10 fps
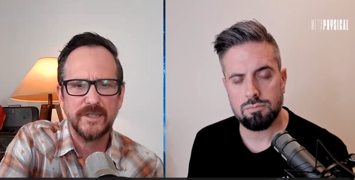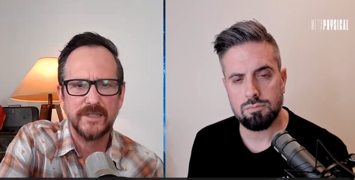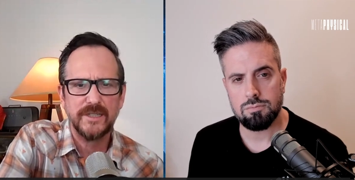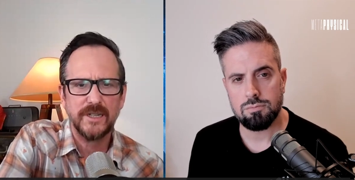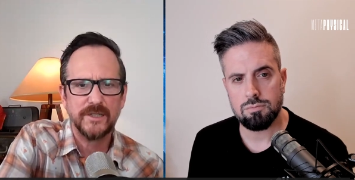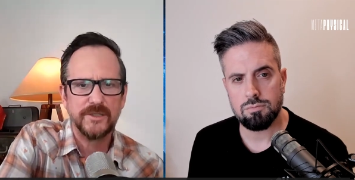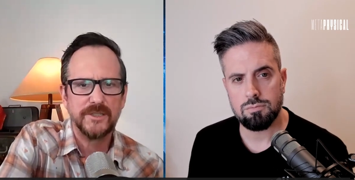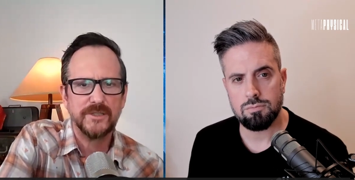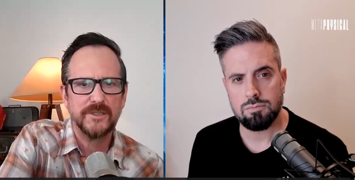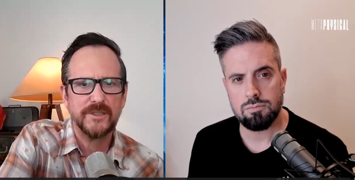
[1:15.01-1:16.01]

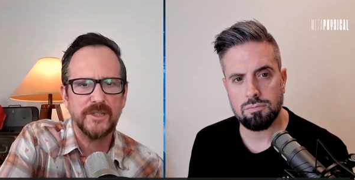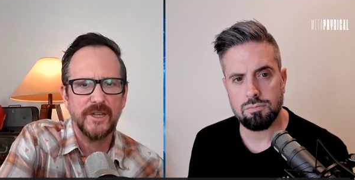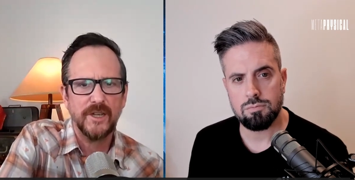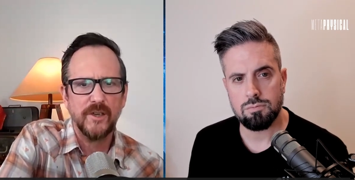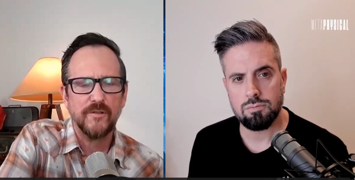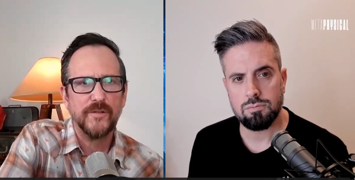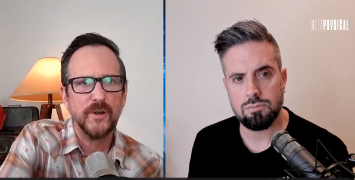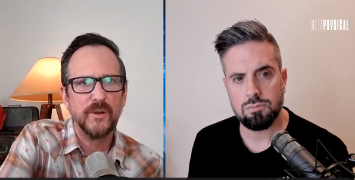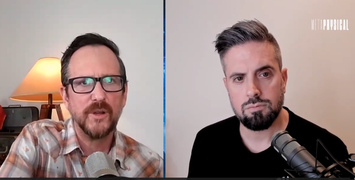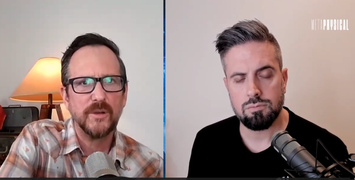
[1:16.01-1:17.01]
Speaker 1: 1900s
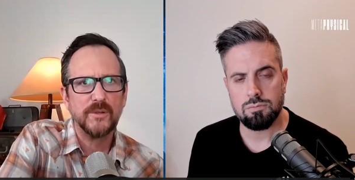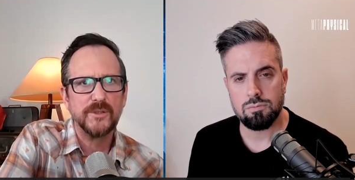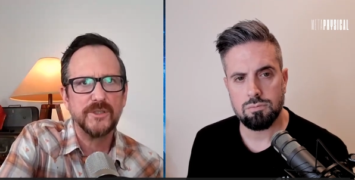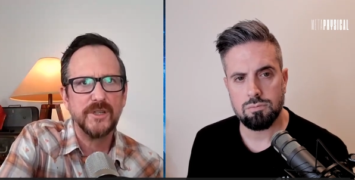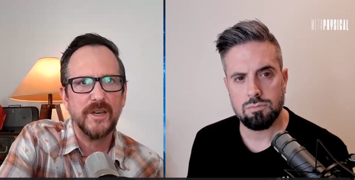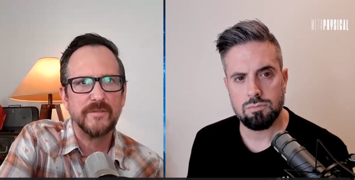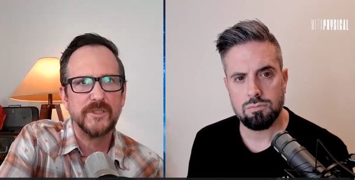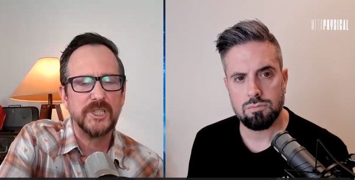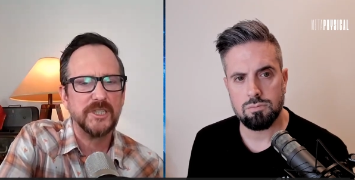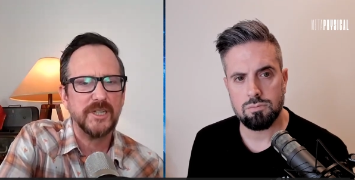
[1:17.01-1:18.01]
photos of
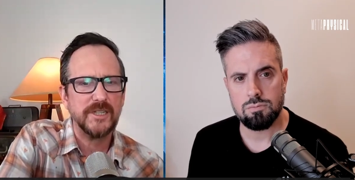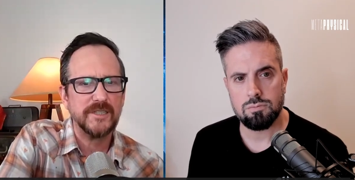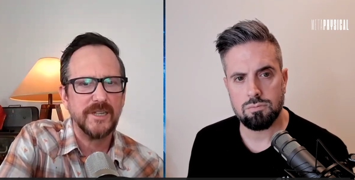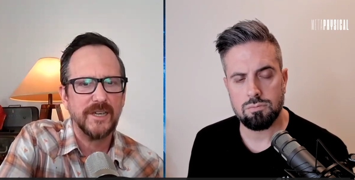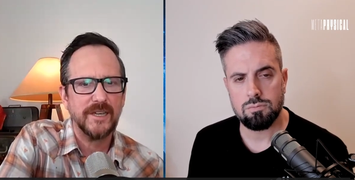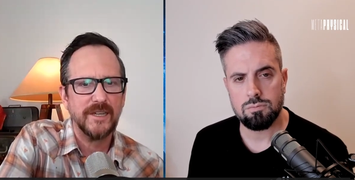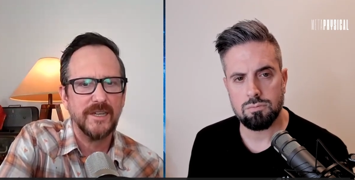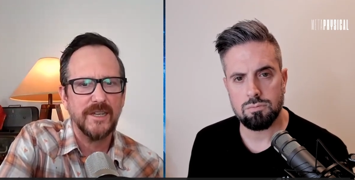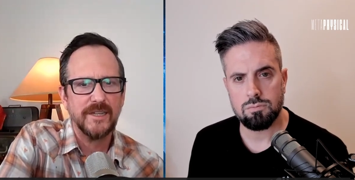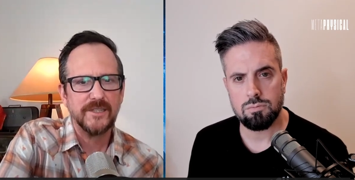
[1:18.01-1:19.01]
Chichen Itza?
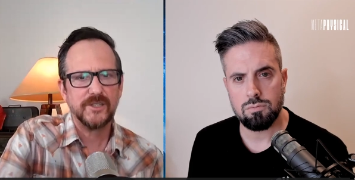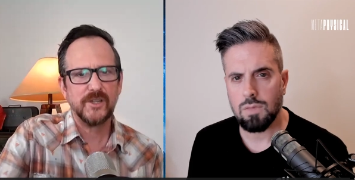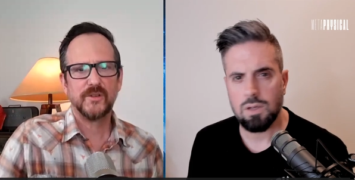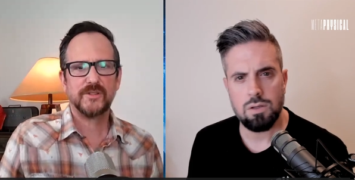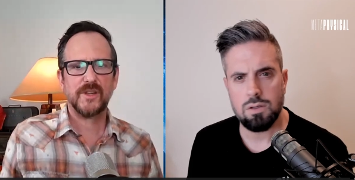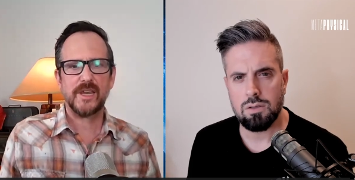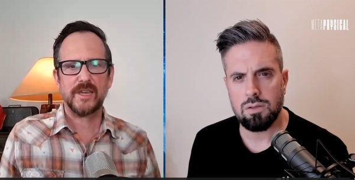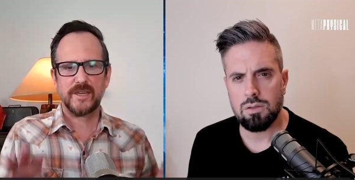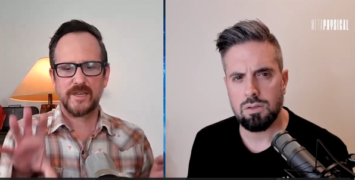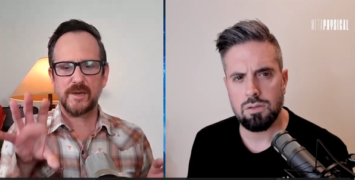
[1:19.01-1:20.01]
So it's like
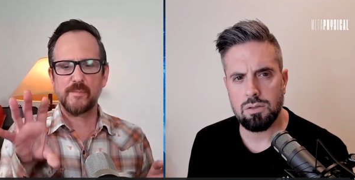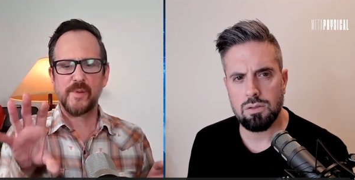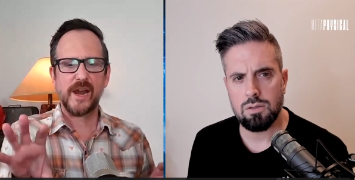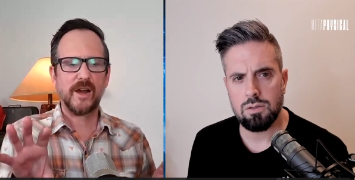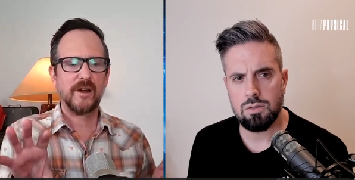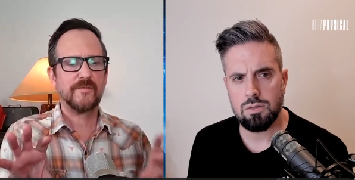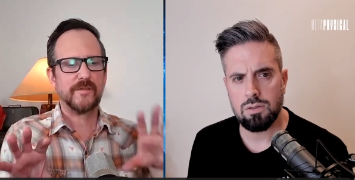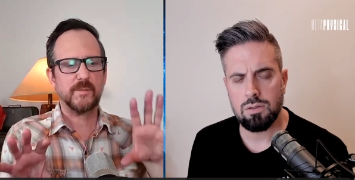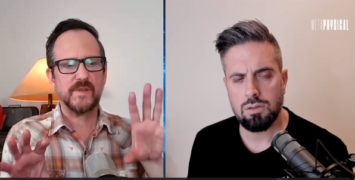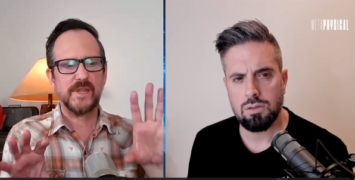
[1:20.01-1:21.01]
compared
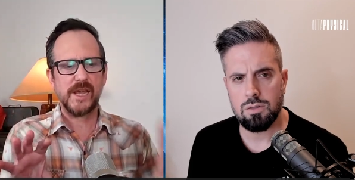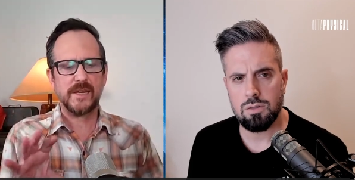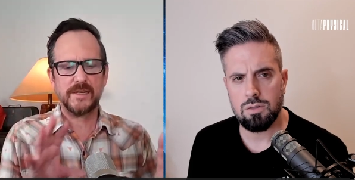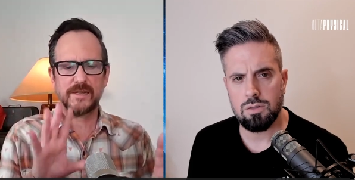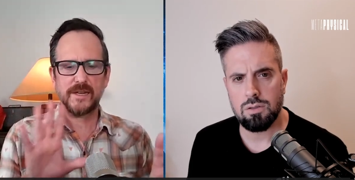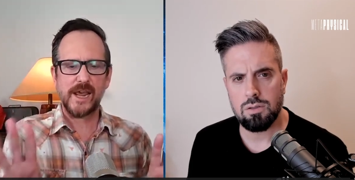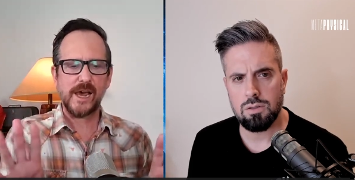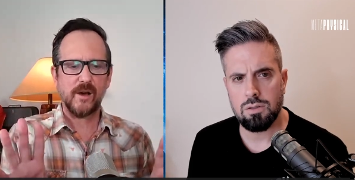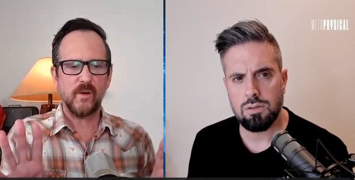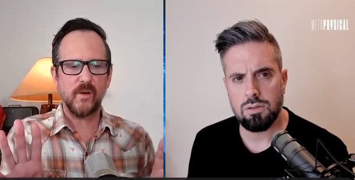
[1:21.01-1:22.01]
from then to
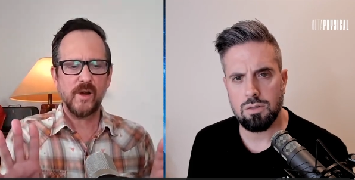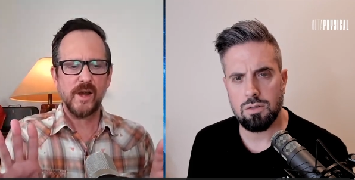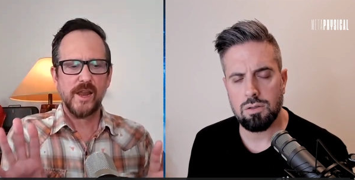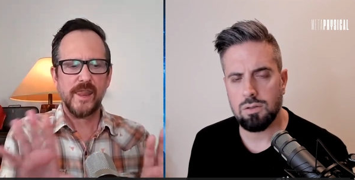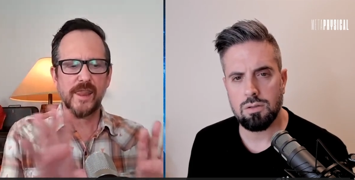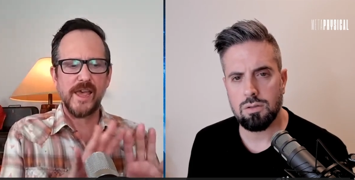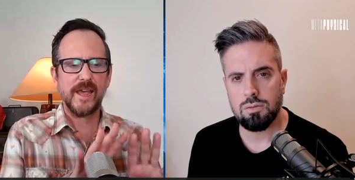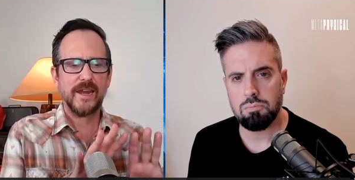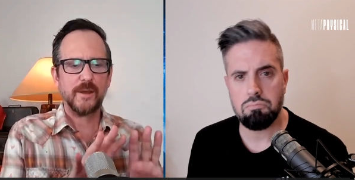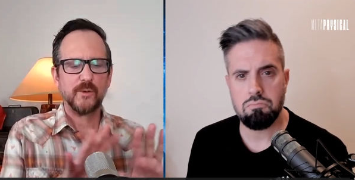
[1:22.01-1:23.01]
now.
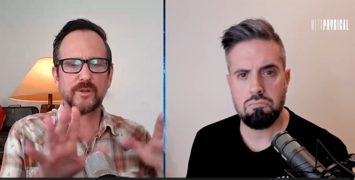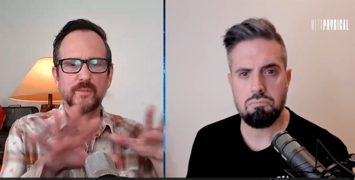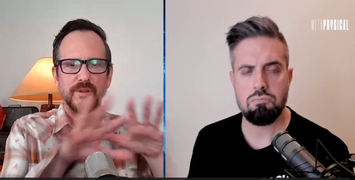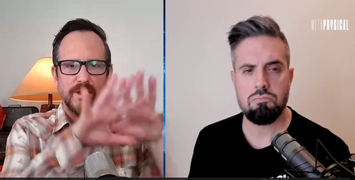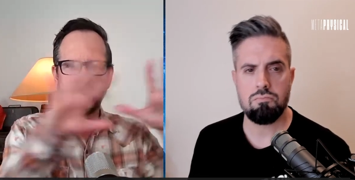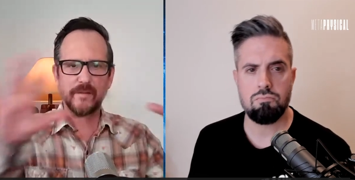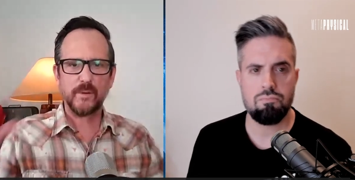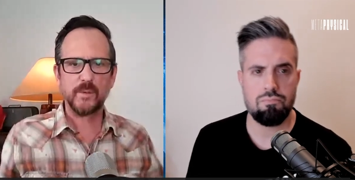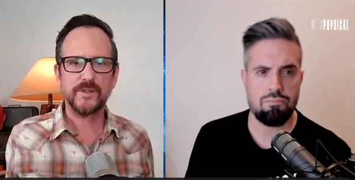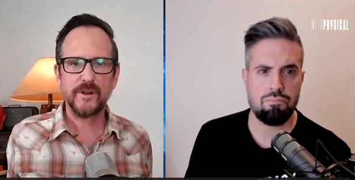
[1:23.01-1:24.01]
Then it was completely
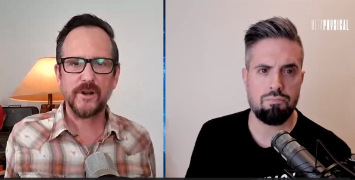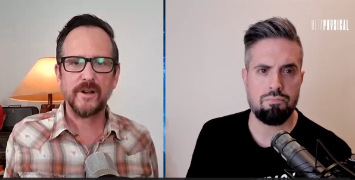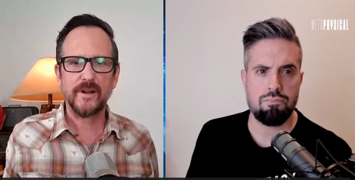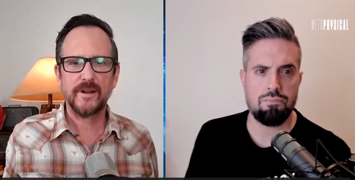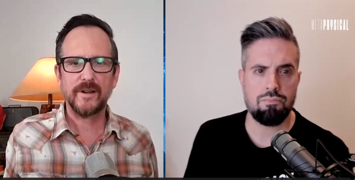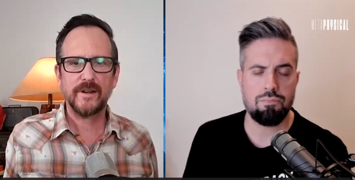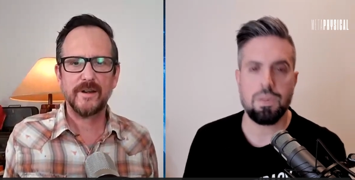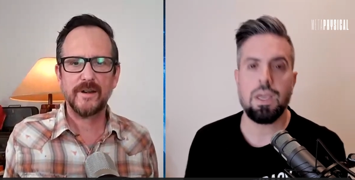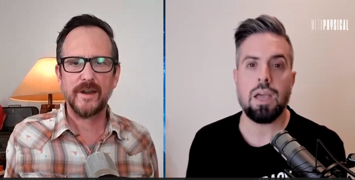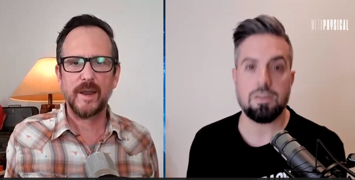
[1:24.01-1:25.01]
covered with dirt.
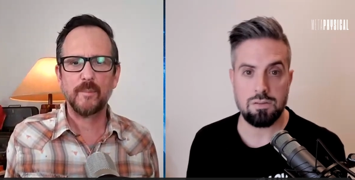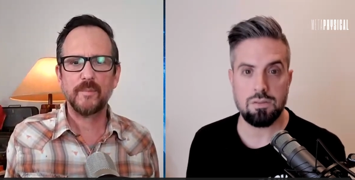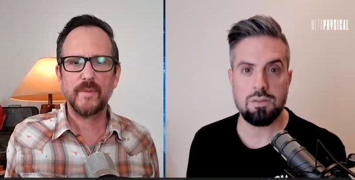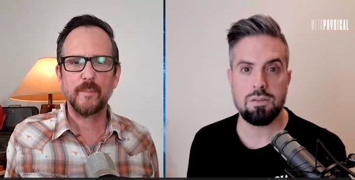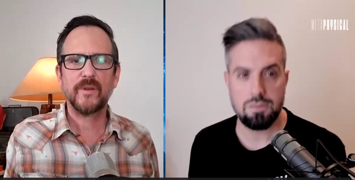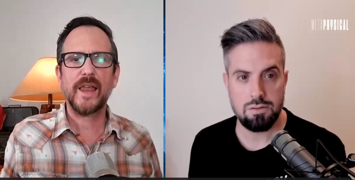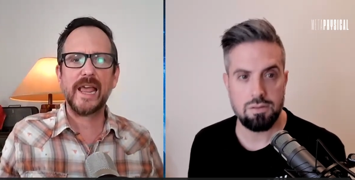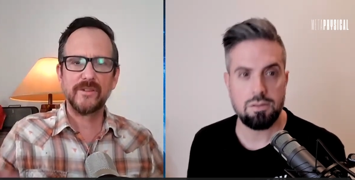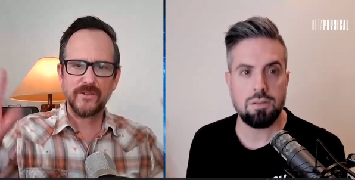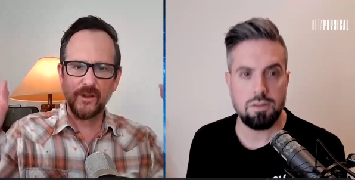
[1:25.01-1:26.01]
Yes, and
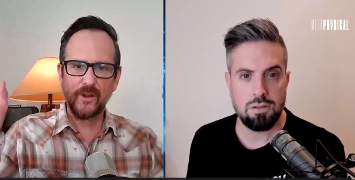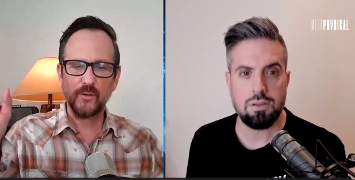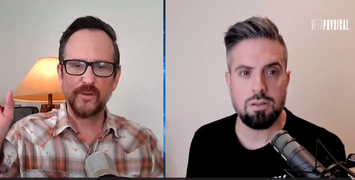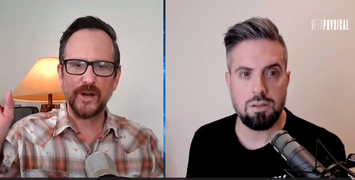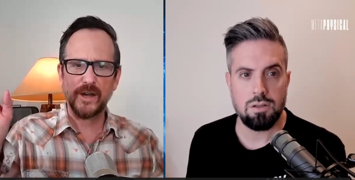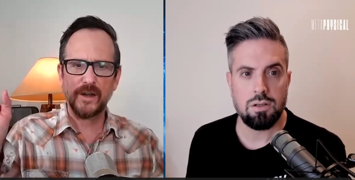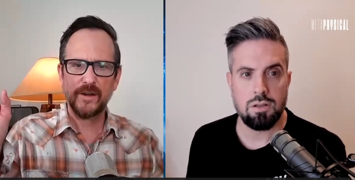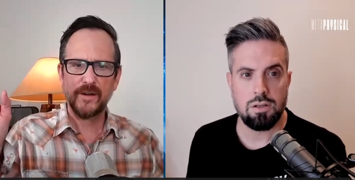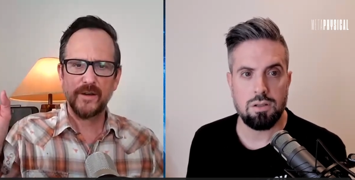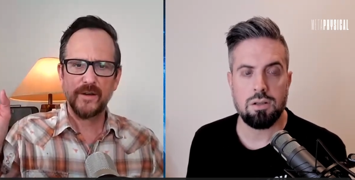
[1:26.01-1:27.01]
plants all over it.
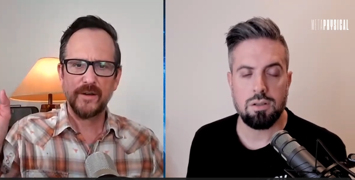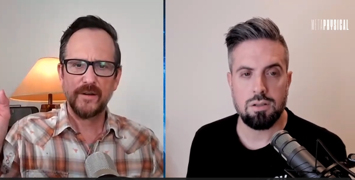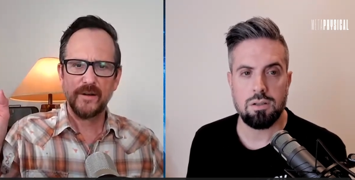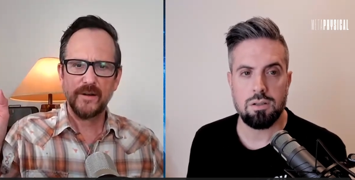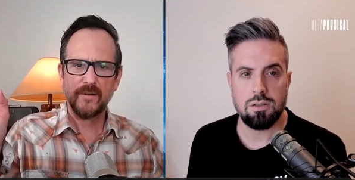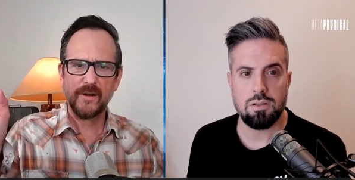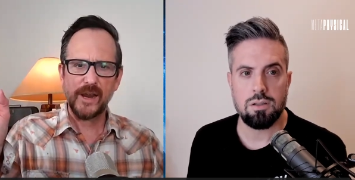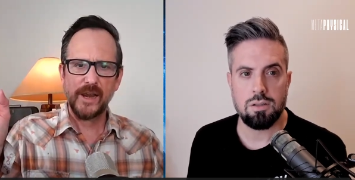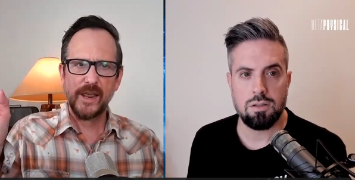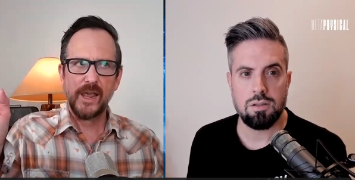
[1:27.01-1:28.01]

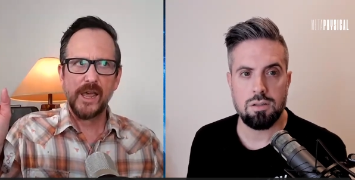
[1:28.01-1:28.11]
Right.